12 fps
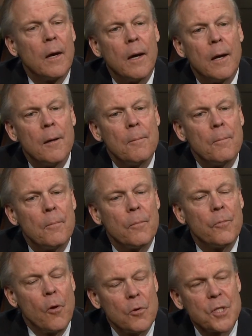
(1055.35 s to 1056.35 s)
um,
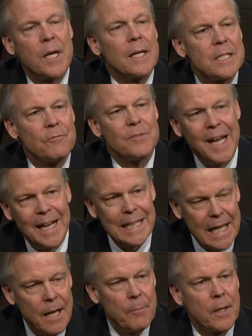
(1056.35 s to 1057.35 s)
those kinds of
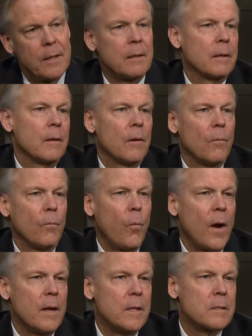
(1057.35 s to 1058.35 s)
dynamic
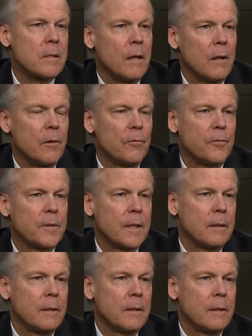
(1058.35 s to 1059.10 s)
ways of